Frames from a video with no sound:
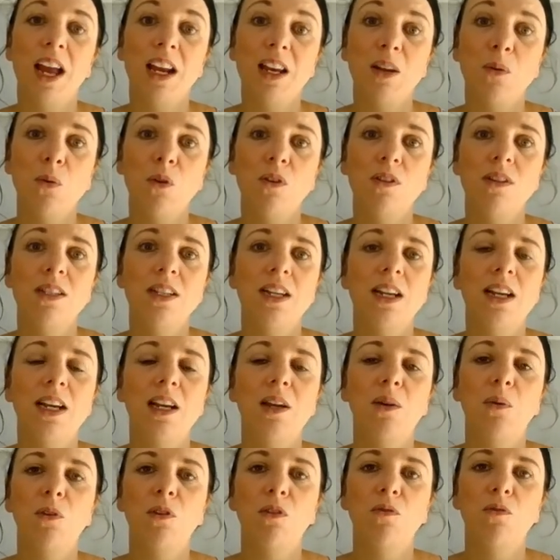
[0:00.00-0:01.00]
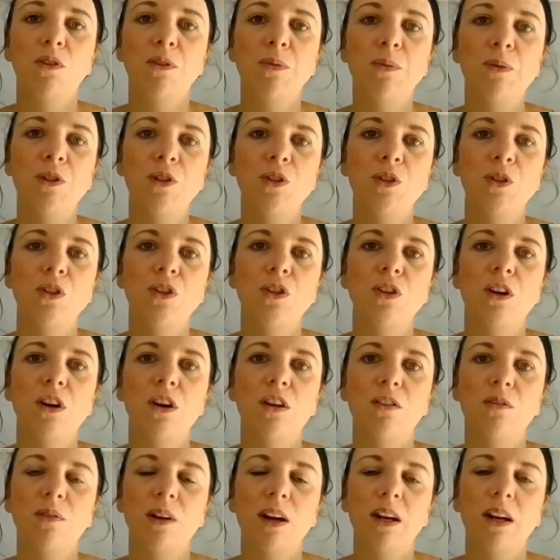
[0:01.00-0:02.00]
anyone dealing with rheumatoid
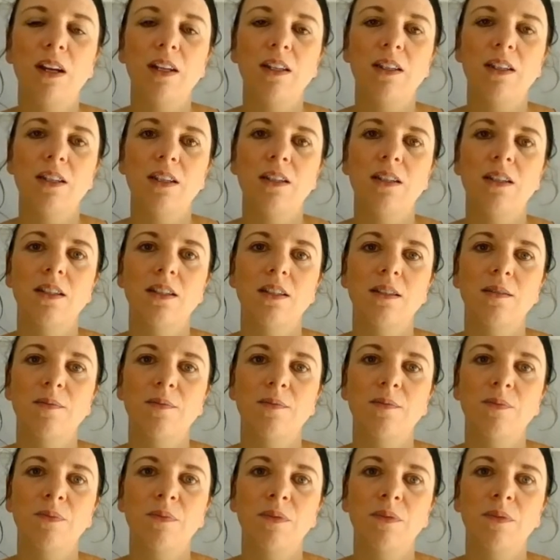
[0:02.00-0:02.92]
arthritis,